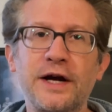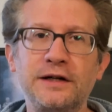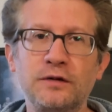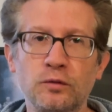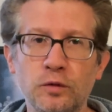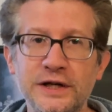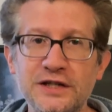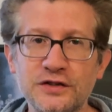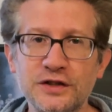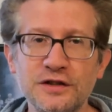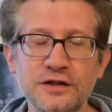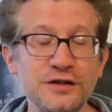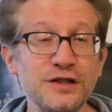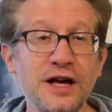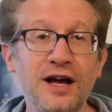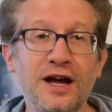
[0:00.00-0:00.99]

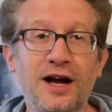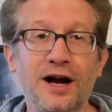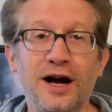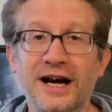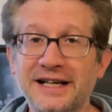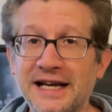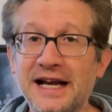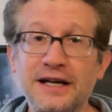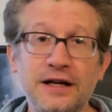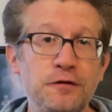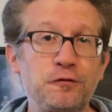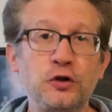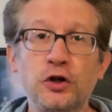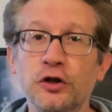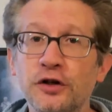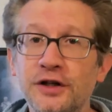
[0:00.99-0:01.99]
reasons. Again, if
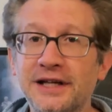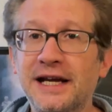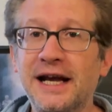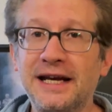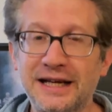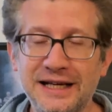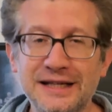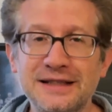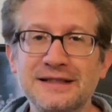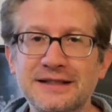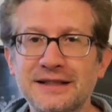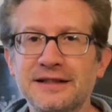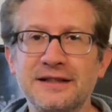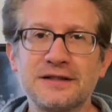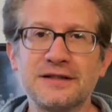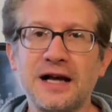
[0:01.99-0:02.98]
you're to get into
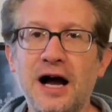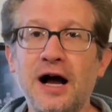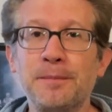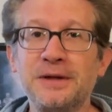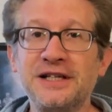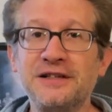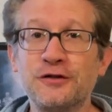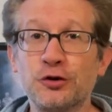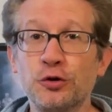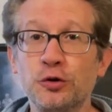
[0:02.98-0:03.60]
this hobby to